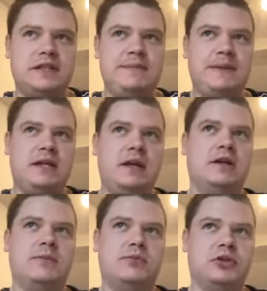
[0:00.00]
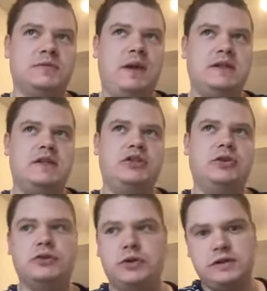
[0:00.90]
He beat a young prospect in
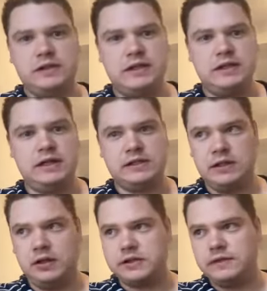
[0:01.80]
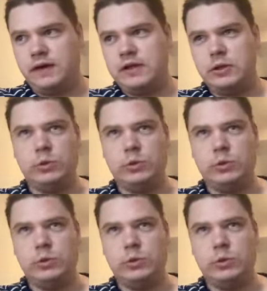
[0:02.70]
John Doherty in his last fight,